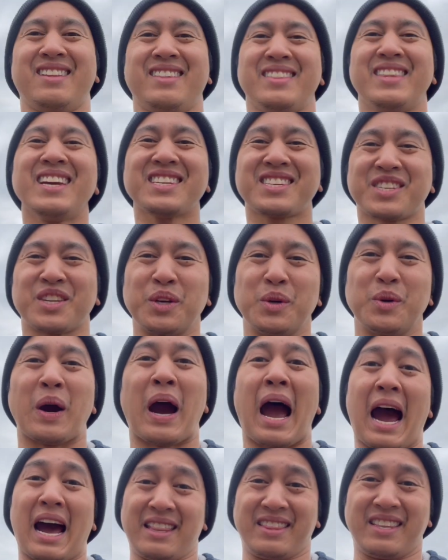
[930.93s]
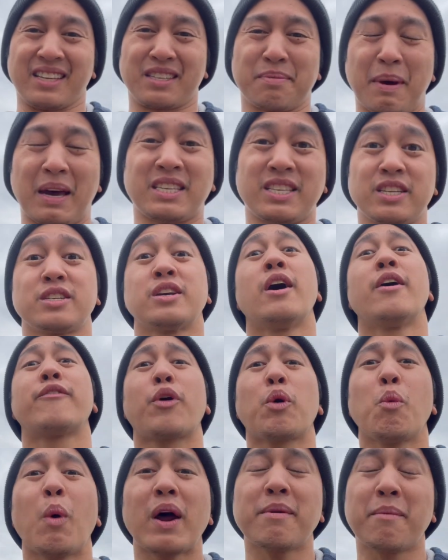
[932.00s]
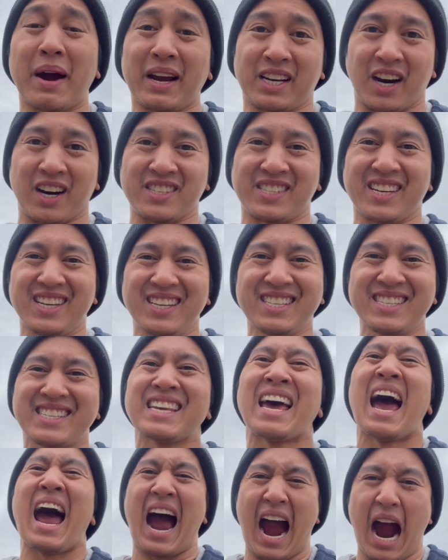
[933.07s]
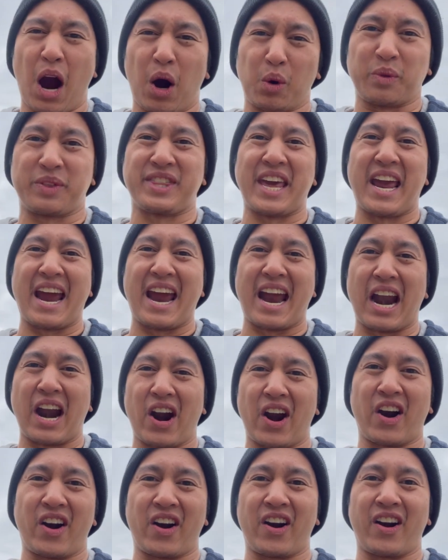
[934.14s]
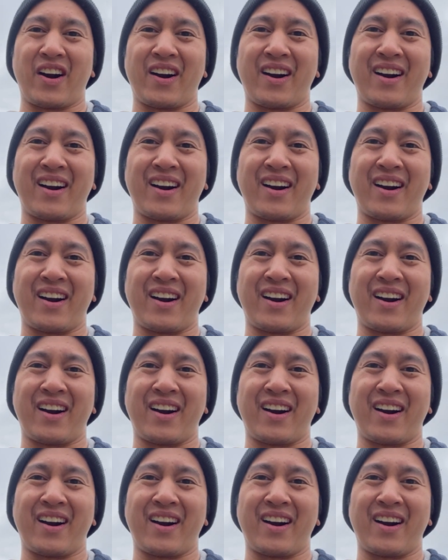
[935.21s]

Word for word: These two have this message for one of my cousins out there.